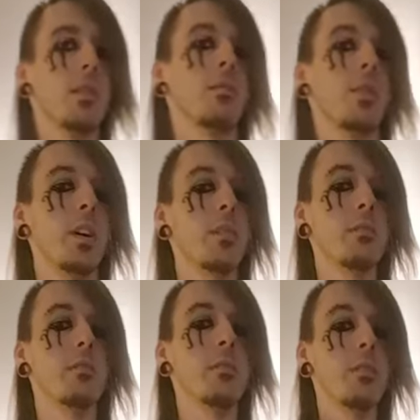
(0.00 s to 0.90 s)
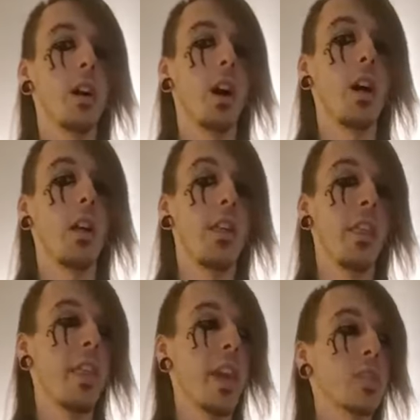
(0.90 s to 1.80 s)
well,
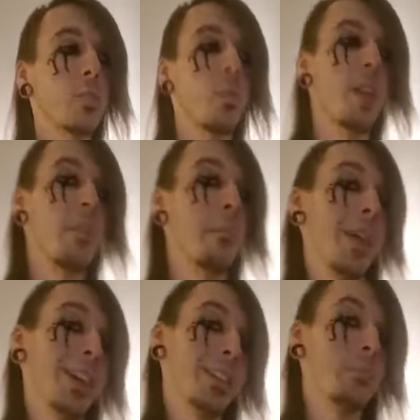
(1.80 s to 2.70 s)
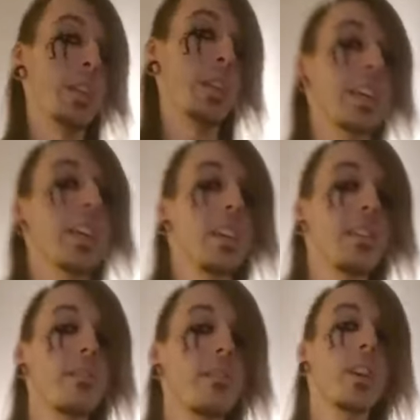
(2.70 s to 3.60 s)
that's what I've been made to
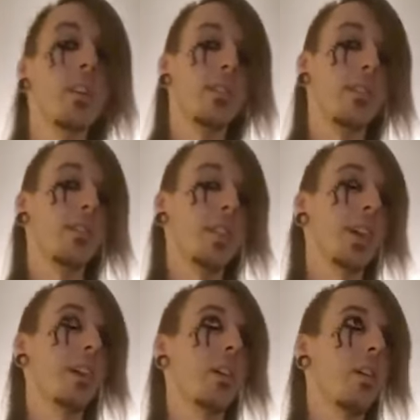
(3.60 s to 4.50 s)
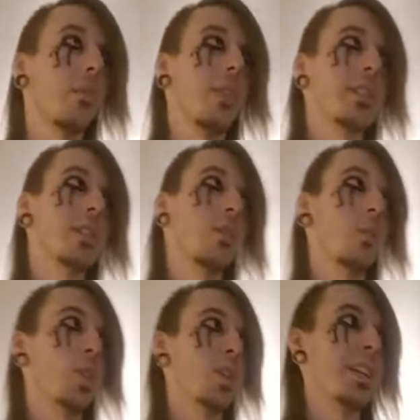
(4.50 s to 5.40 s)
believe, to think, oh, that's how the
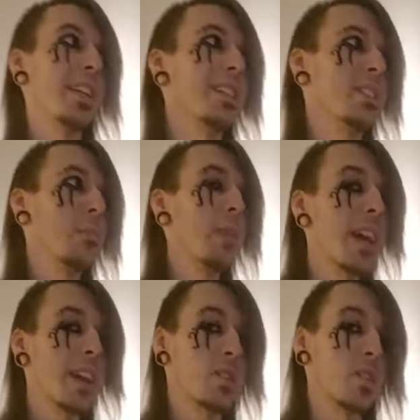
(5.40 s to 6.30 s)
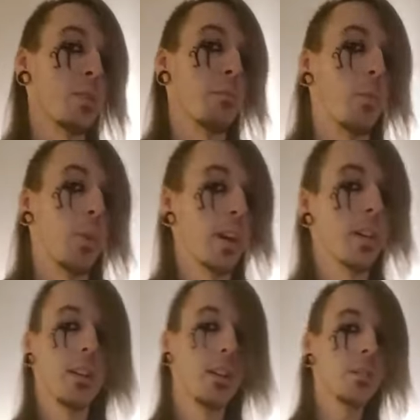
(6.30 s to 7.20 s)
world needs to be at a certain point.
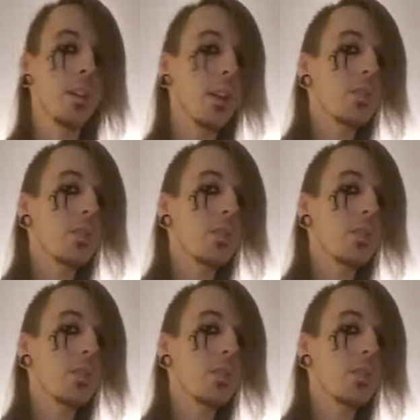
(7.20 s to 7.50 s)
Not